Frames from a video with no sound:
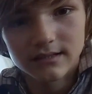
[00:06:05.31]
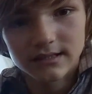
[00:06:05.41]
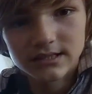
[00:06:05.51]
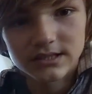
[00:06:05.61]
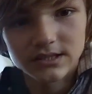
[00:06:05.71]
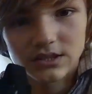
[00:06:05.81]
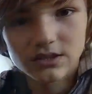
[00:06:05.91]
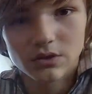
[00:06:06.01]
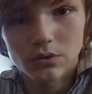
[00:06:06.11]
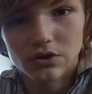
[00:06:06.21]

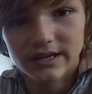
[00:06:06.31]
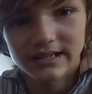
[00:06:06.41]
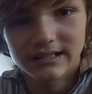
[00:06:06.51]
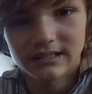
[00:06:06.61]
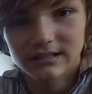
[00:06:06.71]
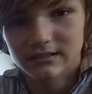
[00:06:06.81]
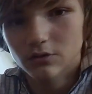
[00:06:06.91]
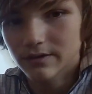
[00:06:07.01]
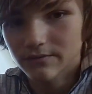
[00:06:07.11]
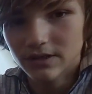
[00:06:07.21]

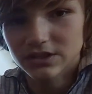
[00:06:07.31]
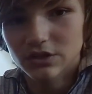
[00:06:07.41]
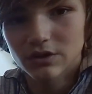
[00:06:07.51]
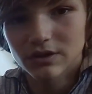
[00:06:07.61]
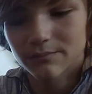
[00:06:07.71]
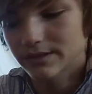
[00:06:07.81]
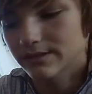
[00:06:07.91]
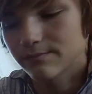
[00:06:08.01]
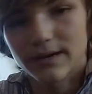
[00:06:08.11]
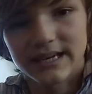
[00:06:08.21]
not scootering, but
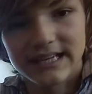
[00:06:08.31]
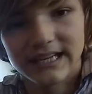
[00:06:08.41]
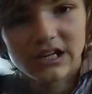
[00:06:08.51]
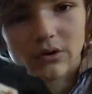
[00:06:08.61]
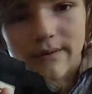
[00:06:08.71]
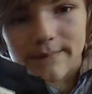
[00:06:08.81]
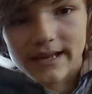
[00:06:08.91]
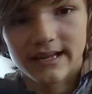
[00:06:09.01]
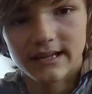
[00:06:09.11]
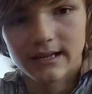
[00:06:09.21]
biking equipment,